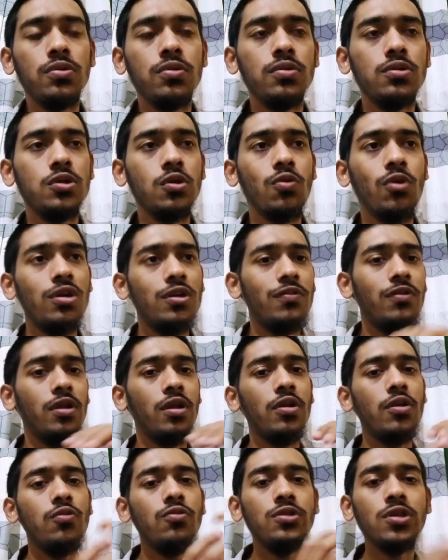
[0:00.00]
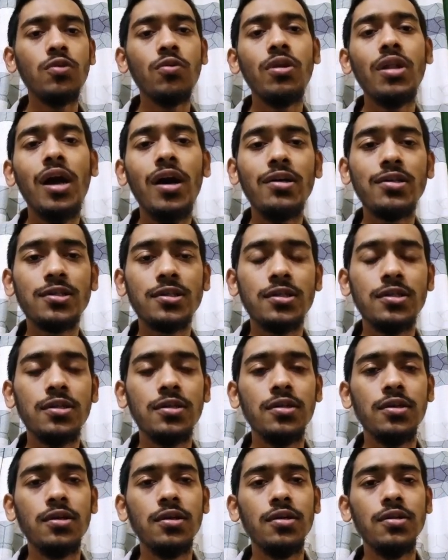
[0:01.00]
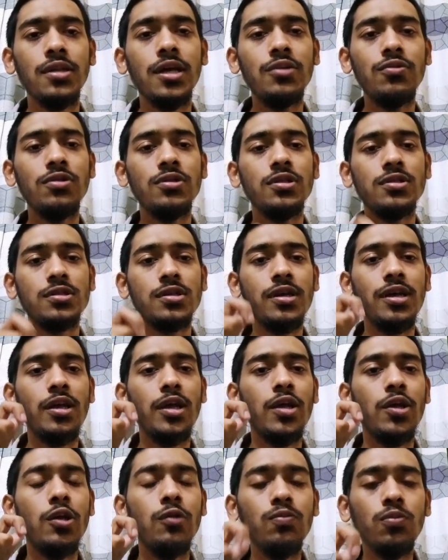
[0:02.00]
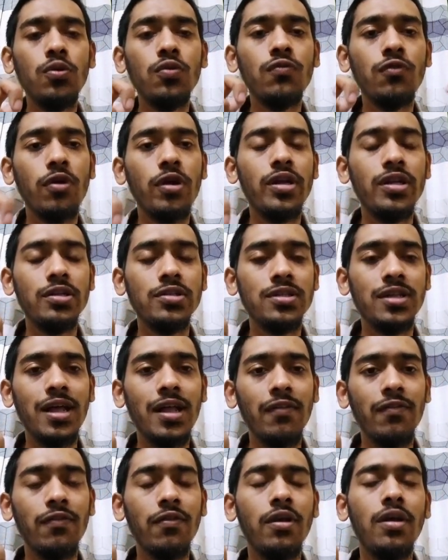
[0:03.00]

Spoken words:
So whatever a user will ask, that will just input for it itself.